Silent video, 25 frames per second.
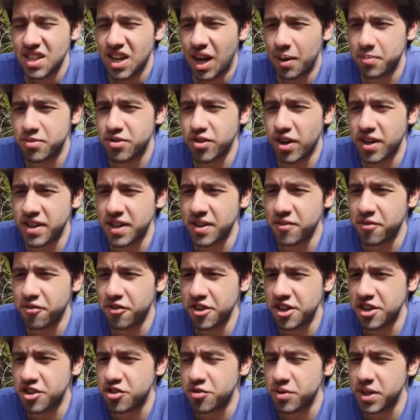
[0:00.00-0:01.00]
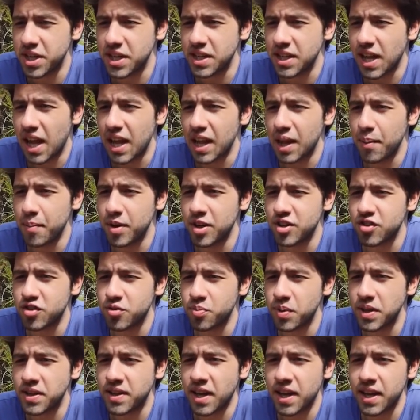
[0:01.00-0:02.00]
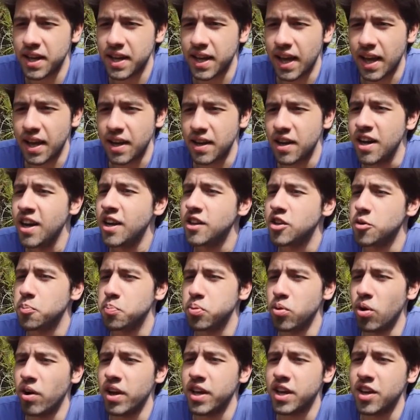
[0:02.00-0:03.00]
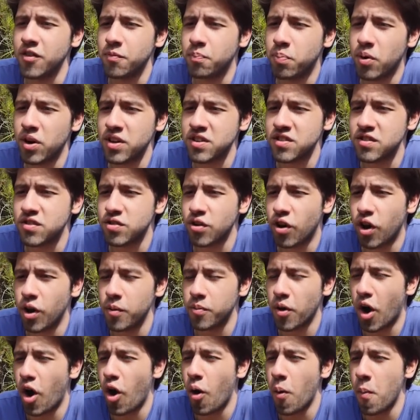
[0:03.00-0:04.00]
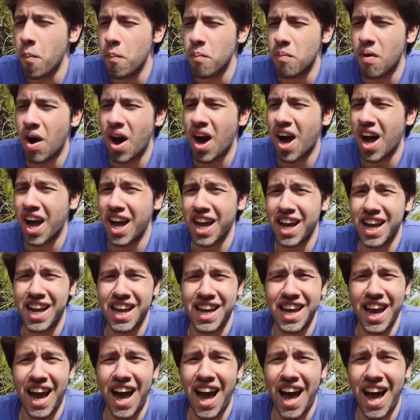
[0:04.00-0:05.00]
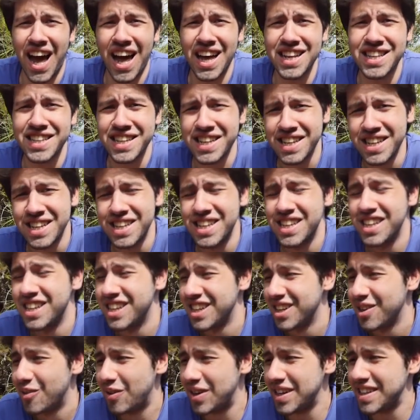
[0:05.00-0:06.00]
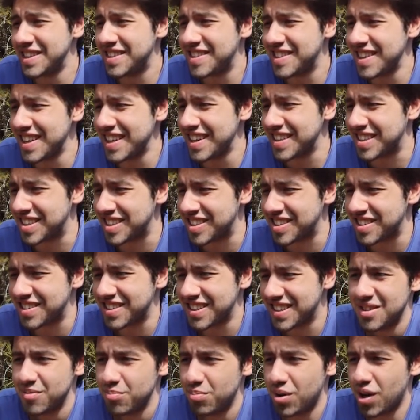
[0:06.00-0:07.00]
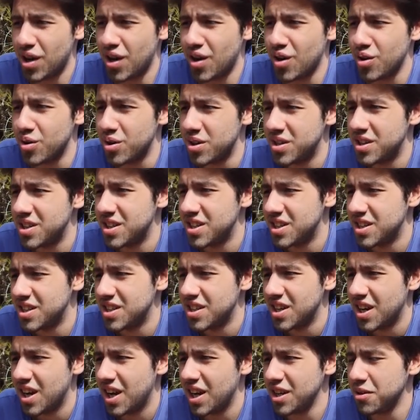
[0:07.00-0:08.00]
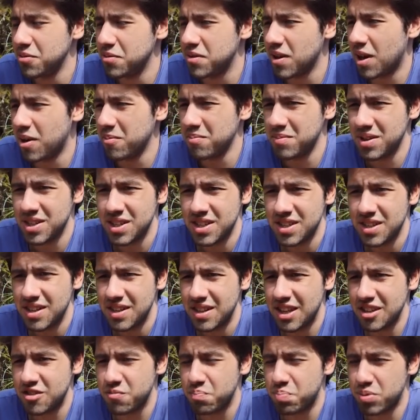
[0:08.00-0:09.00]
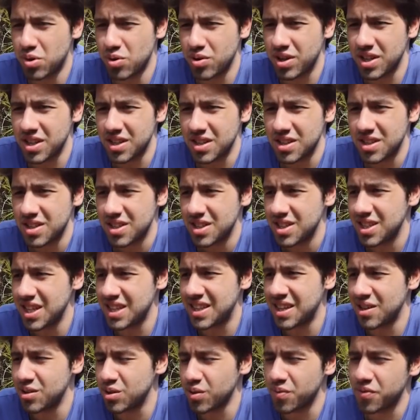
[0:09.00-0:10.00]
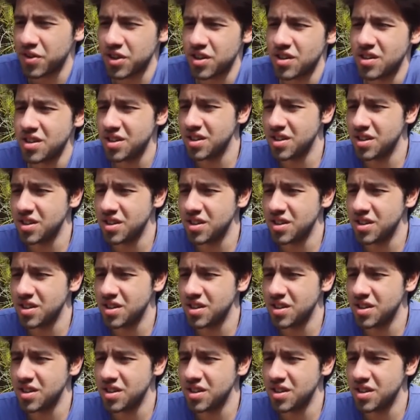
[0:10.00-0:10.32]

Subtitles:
I'm sorry I didn't finish reading that. Let me just read that again. Deploy. Give poison to all. Oh my god! What is this? Bro, are you dumb? That's broken. Get out of here.